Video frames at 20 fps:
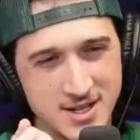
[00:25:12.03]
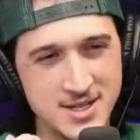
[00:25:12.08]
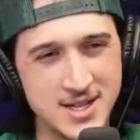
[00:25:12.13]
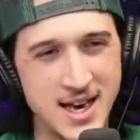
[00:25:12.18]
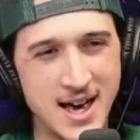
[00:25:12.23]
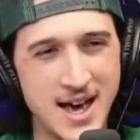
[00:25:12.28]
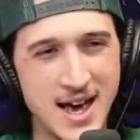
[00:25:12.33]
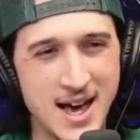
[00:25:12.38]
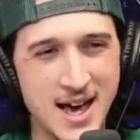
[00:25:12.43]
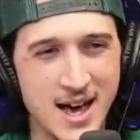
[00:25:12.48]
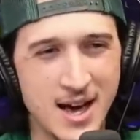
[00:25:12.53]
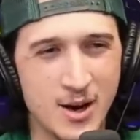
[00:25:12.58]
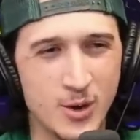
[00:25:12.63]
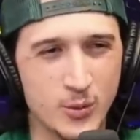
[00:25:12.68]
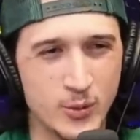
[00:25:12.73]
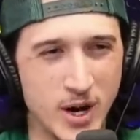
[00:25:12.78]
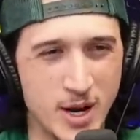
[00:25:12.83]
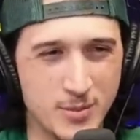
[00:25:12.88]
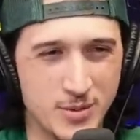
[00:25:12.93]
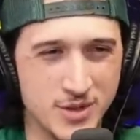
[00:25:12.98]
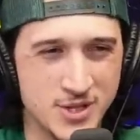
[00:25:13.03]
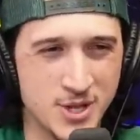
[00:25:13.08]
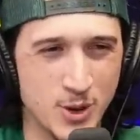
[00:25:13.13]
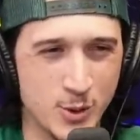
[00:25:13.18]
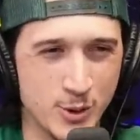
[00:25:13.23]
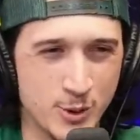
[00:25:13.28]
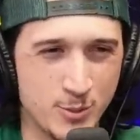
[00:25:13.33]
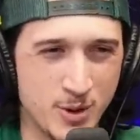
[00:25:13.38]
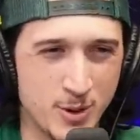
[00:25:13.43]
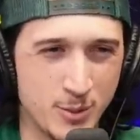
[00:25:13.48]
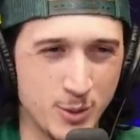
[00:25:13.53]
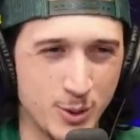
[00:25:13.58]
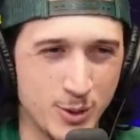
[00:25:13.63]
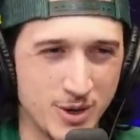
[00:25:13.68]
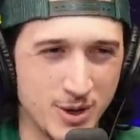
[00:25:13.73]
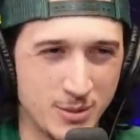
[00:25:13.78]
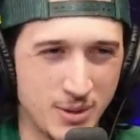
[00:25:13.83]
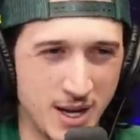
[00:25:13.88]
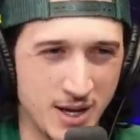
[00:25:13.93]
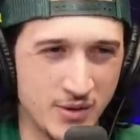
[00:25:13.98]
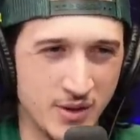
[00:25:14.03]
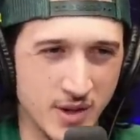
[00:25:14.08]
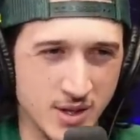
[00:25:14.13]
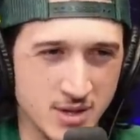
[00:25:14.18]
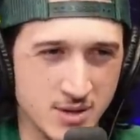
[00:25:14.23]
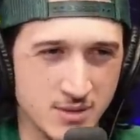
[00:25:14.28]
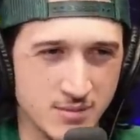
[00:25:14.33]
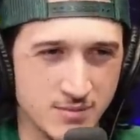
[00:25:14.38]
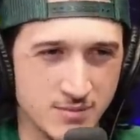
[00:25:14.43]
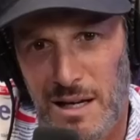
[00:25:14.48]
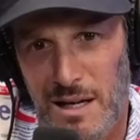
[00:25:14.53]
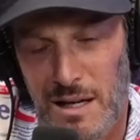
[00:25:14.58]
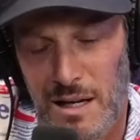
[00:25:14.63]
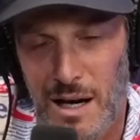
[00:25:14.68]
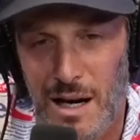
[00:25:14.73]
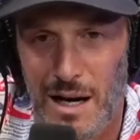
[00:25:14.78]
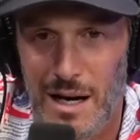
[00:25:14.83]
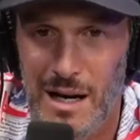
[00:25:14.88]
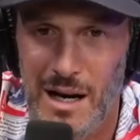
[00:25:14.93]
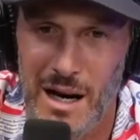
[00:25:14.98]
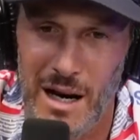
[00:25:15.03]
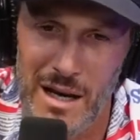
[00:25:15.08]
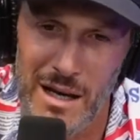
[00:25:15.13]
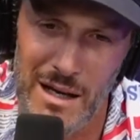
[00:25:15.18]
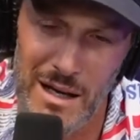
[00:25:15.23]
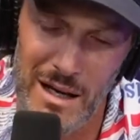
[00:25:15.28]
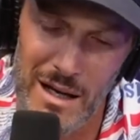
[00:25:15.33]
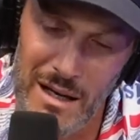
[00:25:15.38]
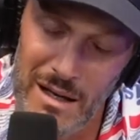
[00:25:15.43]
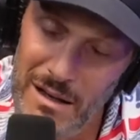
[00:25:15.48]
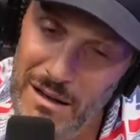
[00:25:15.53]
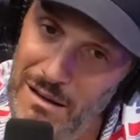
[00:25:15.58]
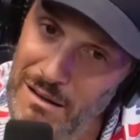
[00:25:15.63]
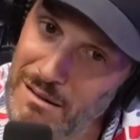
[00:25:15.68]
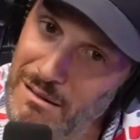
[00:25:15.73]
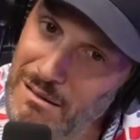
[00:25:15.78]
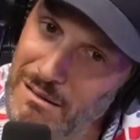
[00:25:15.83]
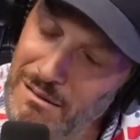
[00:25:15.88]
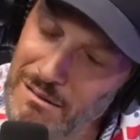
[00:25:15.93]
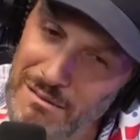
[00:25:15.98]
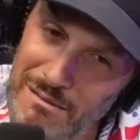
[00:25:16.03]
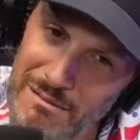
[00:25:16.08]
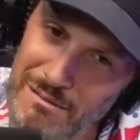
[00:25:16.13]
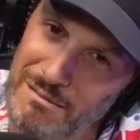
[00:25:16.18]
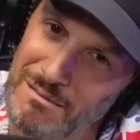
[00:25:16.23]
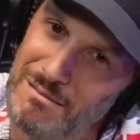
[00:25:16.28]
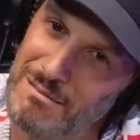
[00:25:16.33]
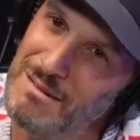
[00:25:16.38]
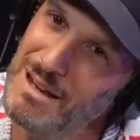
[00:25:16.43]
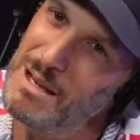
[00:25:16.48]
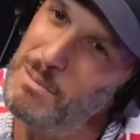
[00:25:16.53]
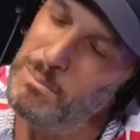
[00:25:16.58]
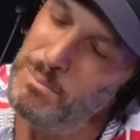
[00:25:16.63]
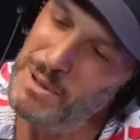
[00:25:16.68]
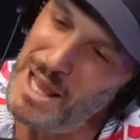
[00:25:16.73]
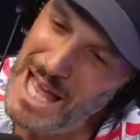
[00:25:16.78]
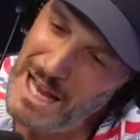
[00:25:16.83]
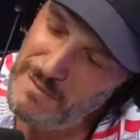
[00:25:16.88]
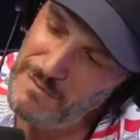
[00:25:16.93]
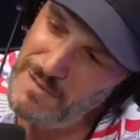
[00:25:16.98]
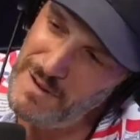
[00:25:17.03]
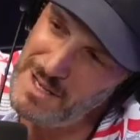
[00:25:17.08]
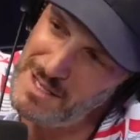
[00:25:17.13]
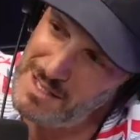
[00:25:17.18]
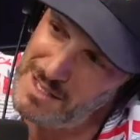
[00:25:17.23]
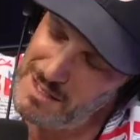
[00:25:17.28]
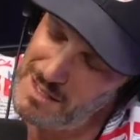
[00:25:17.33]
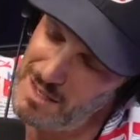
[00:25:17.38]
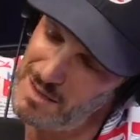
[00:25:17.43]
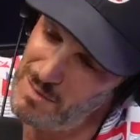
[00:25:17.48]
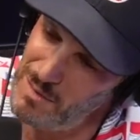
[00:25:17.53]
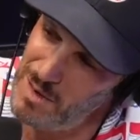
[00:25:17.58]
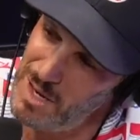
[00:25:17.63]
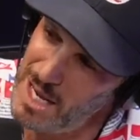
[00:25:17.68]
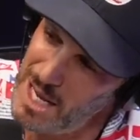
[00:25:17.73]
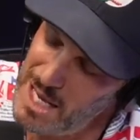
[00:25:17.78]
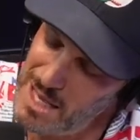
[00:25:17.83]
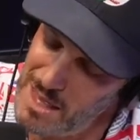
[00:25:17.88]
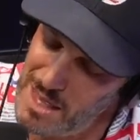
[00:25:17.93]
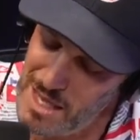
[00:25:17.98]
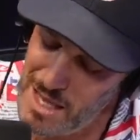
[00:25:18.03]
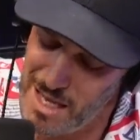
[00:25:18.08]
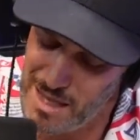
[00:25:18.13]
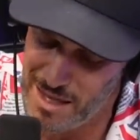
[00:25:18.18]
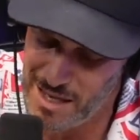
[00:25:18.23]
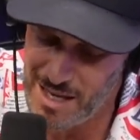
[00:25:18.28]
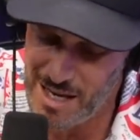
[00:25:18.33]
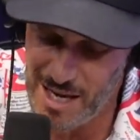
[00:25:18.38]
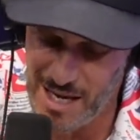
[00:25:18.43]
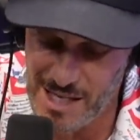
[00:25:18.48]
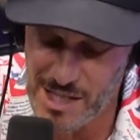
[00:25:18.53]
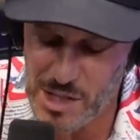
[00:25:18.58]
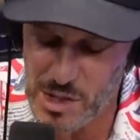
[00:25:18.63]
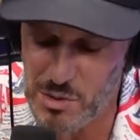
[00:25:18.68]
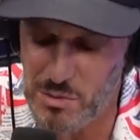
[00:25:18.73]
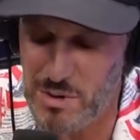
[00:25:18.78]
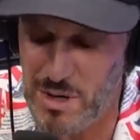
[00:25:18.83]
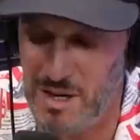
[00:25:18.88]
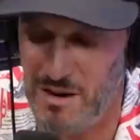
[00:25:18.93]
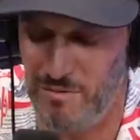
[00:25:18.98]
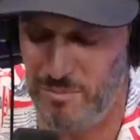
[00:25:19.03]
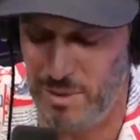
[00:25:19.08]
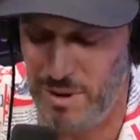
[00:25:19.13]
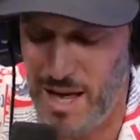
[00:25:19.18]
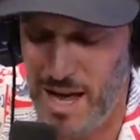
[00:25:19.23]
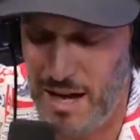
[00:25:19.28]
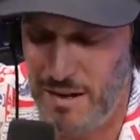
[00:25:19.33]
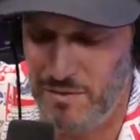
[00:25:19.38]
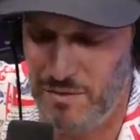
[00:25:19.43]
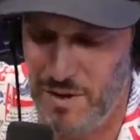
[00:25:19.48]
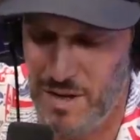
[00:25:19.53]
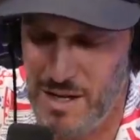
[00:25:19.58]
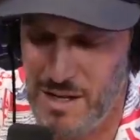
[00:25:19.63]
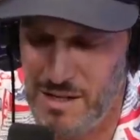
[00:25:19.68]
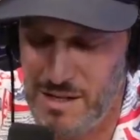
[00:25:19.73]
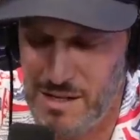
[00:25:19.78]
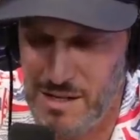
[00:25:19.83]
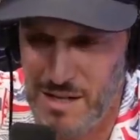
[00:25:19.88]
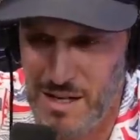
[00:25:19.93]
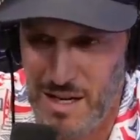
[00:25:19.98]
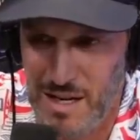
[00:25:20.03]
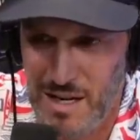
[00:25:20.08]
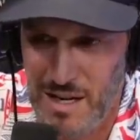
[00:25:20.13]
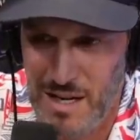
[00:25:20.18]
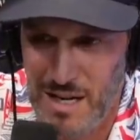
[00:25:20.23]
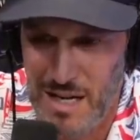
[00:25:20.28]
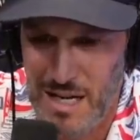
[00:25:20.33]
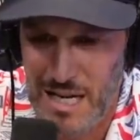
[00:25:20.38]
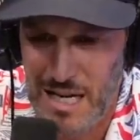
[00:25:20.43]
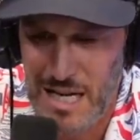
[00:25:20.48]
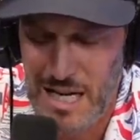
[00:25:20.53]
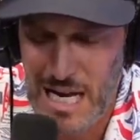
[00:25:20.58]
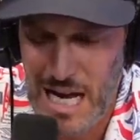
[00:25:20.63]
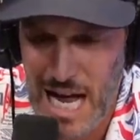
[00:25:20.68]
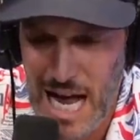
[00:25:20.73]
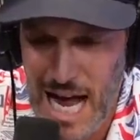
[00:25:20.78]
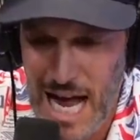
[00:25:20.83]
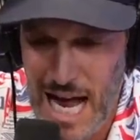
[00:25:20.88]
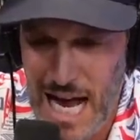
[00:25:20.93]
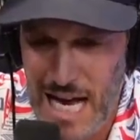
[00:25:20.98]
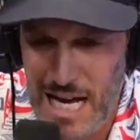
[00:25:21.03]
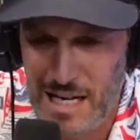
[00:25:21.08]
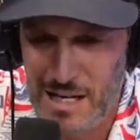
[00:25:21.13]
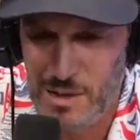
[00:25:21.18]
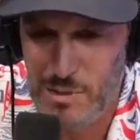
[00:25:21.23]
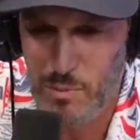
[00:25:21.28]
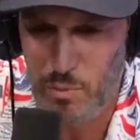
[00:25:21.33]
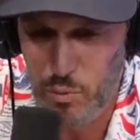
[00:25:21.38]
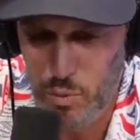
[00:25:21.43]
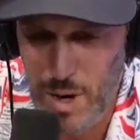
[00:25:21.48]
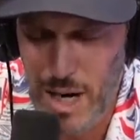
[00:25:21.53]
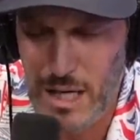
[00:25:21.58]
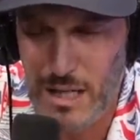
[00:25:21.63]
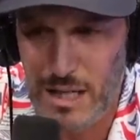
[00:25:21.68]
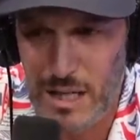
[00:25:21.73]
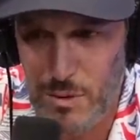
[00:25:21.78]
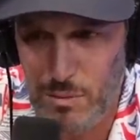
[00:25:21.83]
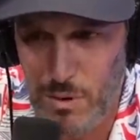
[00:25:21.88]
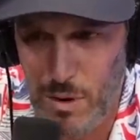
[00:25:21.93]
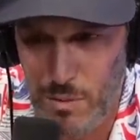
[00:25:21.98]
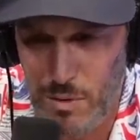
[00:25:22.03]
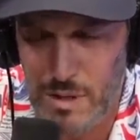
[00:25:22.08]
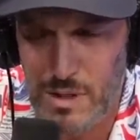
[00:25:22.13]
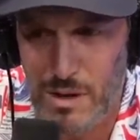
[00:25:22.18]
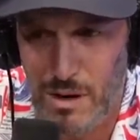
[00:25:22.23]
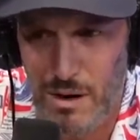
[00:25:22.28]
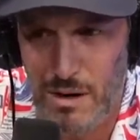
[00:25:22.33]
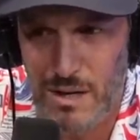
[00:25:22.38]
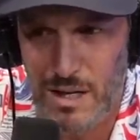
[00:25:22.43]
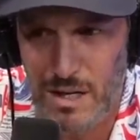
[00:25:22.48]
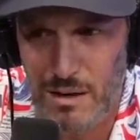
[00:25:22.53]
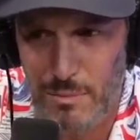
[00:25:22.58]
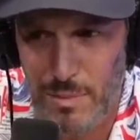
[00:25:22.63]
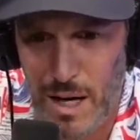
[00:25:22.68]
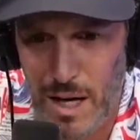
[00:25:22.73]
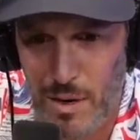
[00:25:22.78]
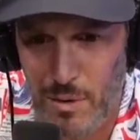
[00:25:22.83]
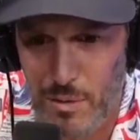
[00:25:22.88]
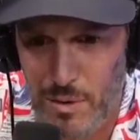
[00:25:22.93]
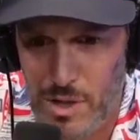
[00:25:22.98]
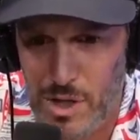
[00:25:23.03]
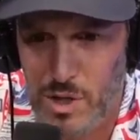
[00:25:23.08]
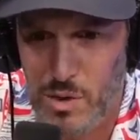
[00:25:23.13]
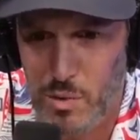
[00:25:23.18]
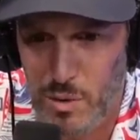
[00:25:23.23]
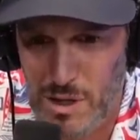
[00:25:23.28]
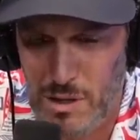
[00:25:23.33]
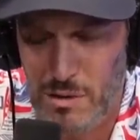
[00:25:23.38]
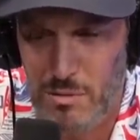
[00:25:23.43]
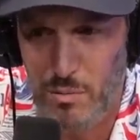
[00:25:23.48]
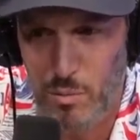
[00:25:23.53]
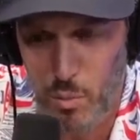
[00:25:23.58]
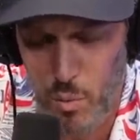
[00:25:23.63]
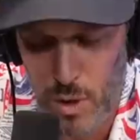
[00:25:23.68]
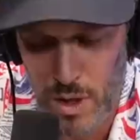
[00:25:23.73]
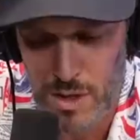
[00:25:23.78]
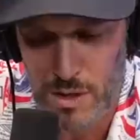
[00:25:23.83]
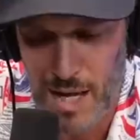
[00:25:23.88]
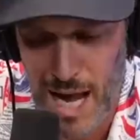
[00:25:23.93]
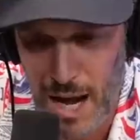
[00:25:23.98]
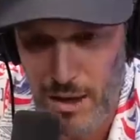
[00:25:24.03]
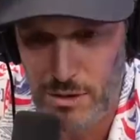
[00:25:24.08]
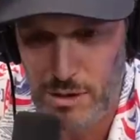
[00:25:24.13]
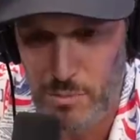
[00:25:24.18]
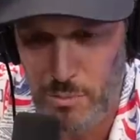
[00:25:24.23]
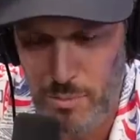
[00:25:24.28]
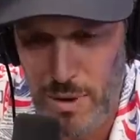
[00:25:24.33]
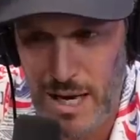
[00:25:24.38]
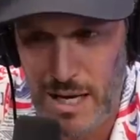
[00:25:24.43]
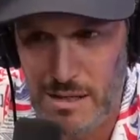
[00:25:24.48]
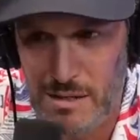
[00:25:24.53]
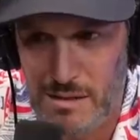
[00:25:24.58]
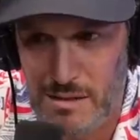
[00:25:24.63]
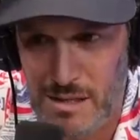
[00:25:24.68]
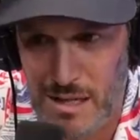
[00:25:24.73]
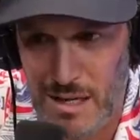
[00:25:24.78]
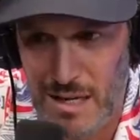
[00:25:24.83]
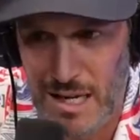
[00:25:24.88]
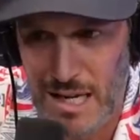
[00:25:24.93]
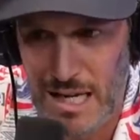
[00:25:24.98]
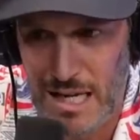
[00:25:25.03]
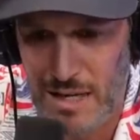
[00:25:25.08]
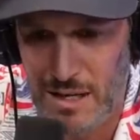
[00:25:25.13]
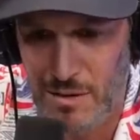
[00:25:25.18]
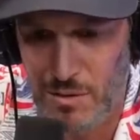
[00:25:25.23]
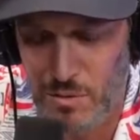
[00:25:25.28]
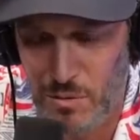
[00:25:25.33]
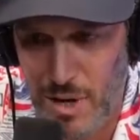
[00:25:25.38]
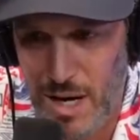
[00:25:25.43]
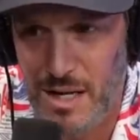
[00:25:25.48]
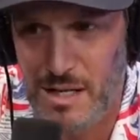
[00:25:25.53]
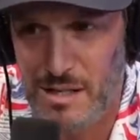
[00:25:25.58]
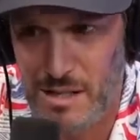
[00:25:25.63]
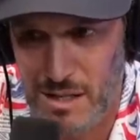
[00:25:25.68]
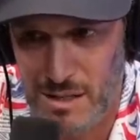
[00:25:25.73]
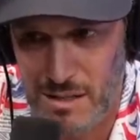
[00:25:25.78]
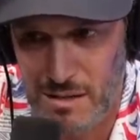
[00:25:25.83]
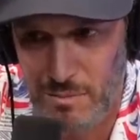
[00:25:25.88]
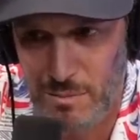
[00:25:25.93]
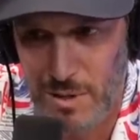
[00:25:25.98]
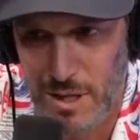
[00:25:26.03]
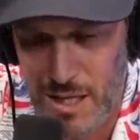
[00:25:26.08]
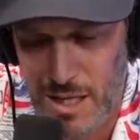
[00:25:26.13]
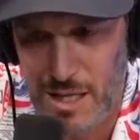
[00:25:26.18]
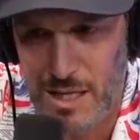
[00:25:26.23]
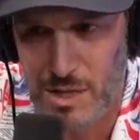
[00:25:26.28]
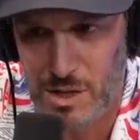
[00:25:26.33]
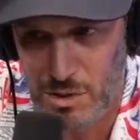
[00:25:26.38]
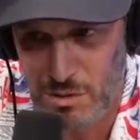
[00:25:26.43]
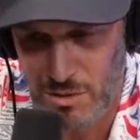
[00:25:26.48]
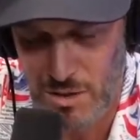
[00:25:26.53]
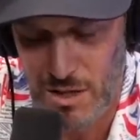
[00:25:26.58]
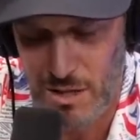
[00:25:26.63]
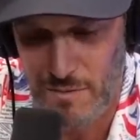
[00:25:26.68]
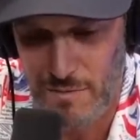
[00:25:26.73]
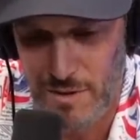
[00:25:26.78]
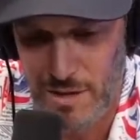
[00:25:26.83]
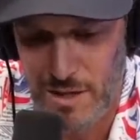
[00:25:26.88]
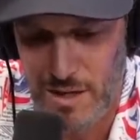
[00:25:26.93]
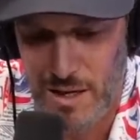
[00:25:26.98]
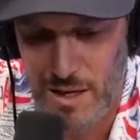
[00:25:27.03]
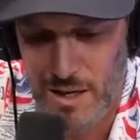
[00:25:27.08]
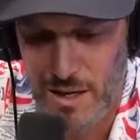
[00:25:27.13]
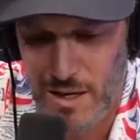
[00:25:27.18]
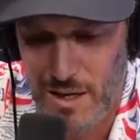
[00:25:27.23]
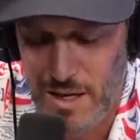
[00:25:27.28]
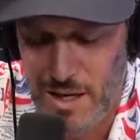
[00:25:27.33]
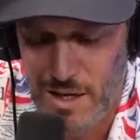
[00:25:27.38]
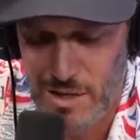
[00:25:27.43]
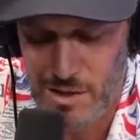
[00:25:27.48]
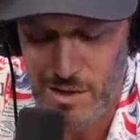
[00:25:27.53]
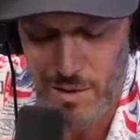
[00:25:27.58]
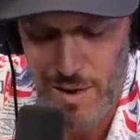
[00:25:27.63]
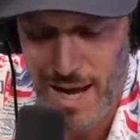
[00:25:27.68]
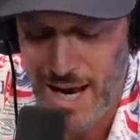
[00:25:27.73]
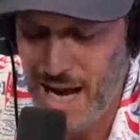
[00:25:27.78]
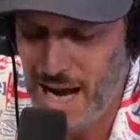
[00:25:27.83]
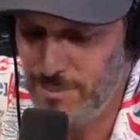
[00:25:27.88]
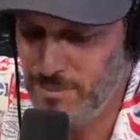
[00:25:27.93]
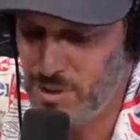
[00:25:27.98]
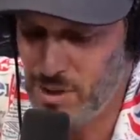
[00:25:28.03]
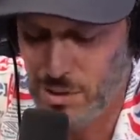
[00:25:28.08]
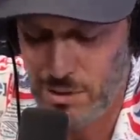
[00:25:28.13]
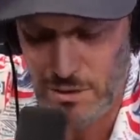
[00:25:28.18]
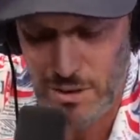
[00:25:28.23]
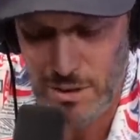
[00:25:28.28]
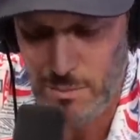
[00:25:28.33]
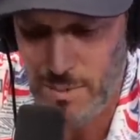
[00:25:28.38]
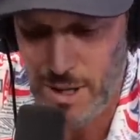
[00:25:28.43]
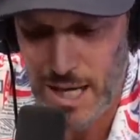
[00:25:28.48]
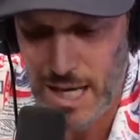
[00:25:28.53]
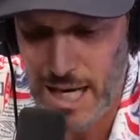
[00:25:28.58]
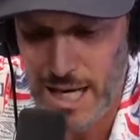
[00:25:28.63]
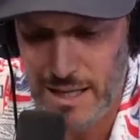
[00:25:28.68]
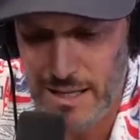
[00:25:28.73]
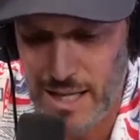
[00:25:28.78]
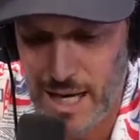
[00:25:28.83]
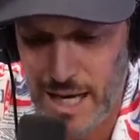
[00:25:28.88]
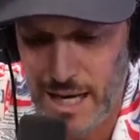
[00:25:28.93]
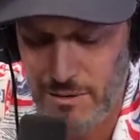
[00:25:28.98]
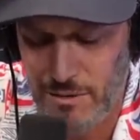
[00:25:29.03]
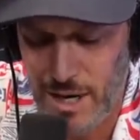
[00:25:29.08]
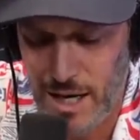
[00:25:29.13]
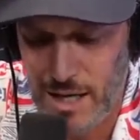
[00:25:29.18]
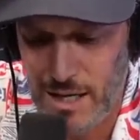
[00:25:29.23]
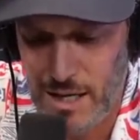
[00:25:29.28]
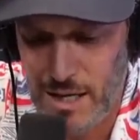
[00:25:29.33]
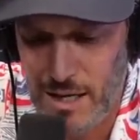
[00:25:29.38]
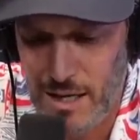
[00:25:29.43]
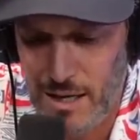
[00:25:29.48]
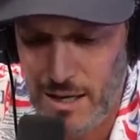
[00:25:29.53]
Yeah, right. But so were the people who did blackface. No. And blackface, the history of blackface is really what we're talking about, which is what's what's how it's based in racism, the mm-hmm. history of it. Right. So, and I'm totally behind that. Right.